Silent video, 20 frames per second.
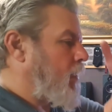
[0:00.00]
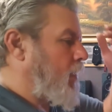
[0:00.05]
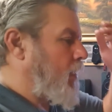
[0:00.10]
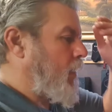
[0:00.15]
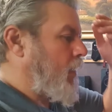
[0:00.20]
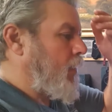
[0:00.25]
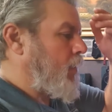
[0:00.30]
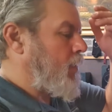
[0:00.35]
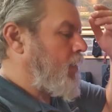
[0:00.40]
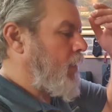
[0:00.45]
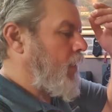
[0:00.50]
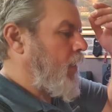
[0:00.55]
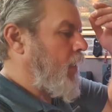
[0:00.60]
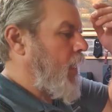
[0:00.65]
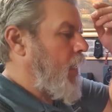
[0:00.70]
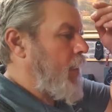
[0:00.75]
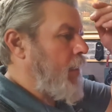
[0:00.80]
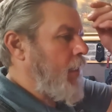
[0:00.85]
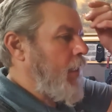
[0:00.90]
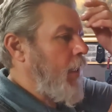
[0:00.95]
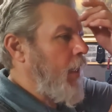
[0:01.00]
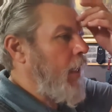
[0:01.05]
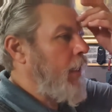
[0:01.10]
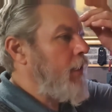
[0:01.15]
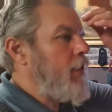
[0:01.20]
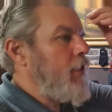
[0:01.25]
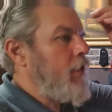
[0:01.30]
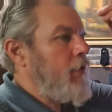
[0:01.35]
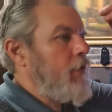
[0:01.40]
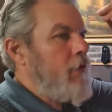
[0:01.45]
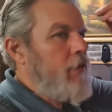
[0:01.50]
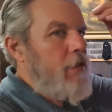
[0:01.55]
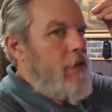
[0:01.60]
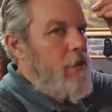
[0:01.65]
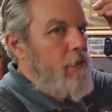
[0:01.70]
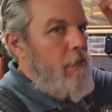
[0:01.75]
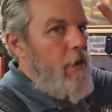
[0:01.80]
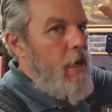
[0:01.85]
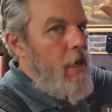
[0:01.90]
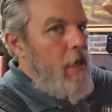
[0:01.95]
It enlightens
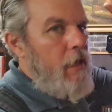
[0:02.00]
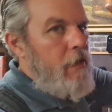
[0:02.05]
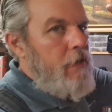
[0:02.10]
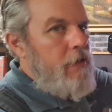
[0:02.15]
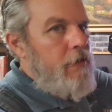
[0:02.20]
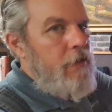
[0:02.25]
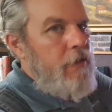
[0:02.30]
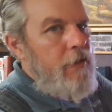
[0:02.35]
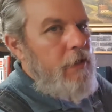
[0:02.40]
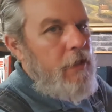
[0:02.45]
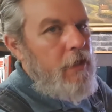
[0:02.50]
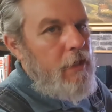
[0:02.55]
the mind, the